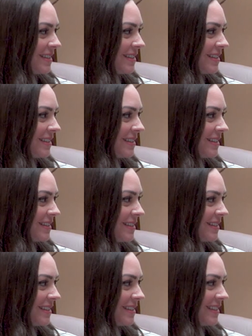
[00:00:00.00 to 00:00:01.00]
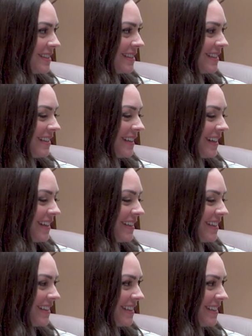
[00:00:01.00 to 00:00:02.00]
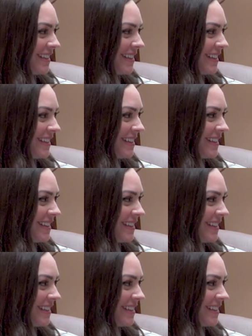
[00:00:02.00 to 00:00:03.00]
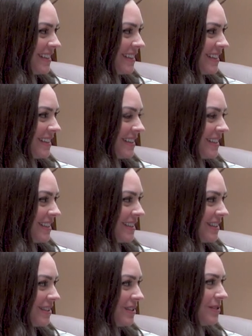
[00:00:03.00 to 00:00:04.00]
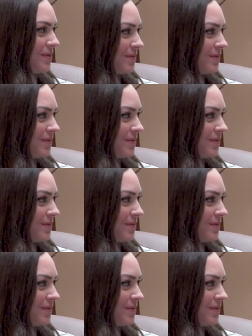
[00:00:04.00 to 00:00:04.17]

No words are spoken by the person on screen.